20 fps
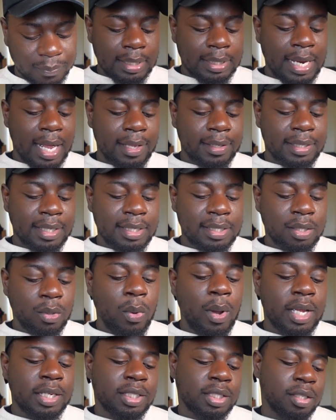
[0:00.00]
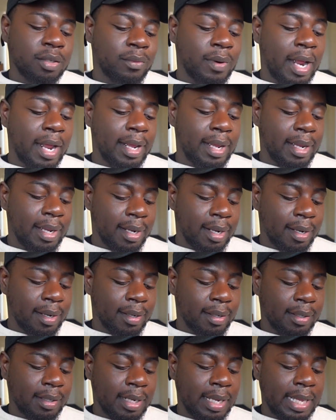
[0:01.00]
Now, this question right
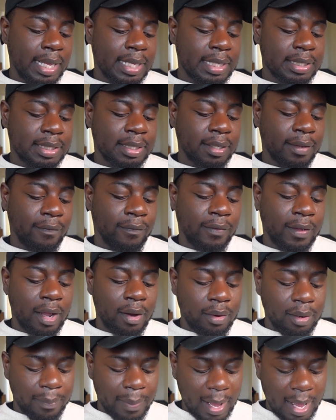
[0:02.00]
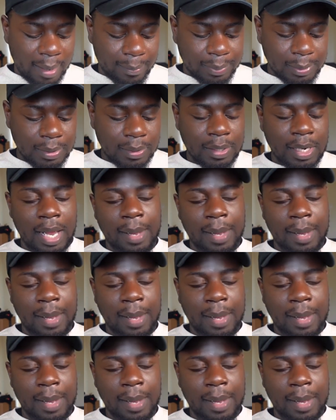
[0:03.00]
here is very popular.